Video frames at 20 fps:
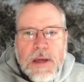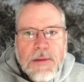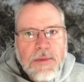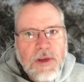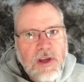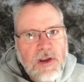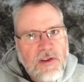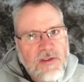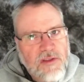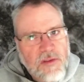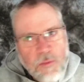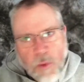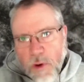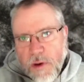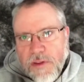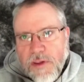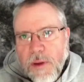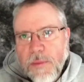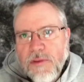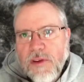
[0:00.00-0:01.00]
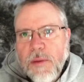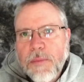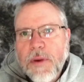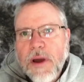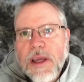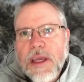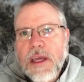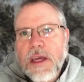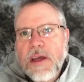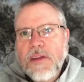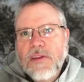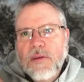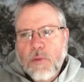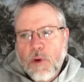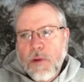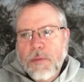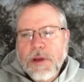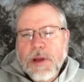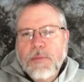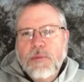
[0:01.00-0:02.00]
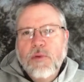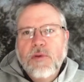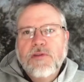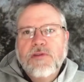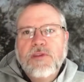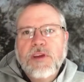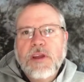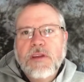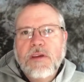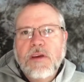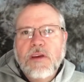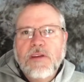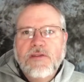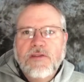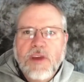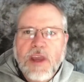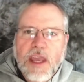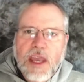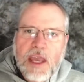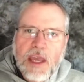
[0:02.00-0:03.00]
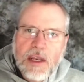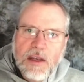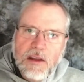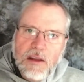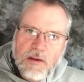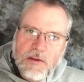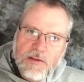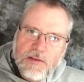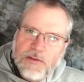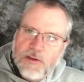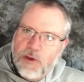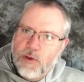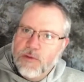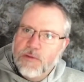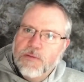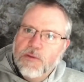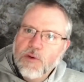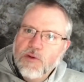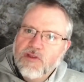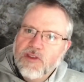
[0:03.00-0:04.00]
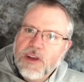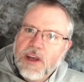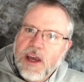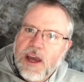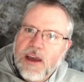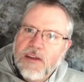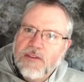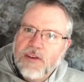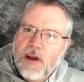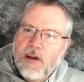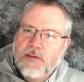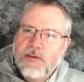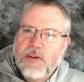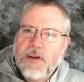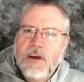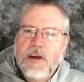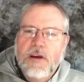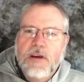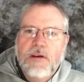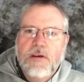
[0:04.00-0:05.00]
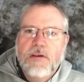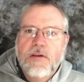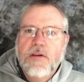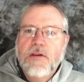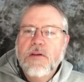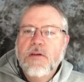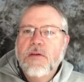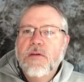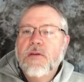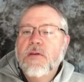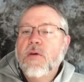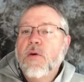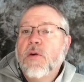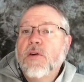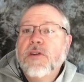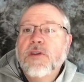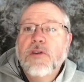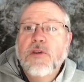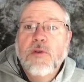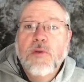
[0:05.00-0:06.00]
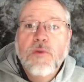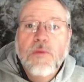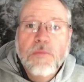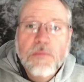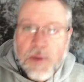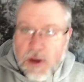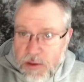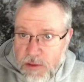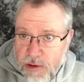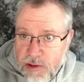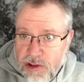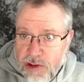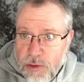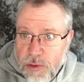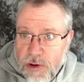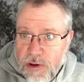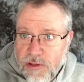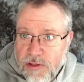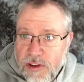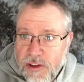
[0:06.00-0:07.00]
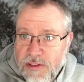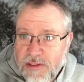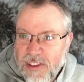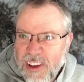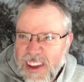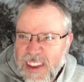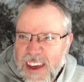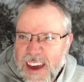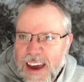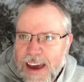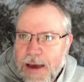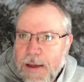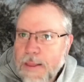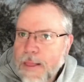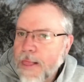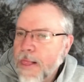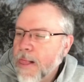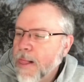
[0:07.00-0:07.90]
because the more thumbs up I get, the more people will see this. And those you Fuji guys out there, or you mirrorless shooters, let's say that,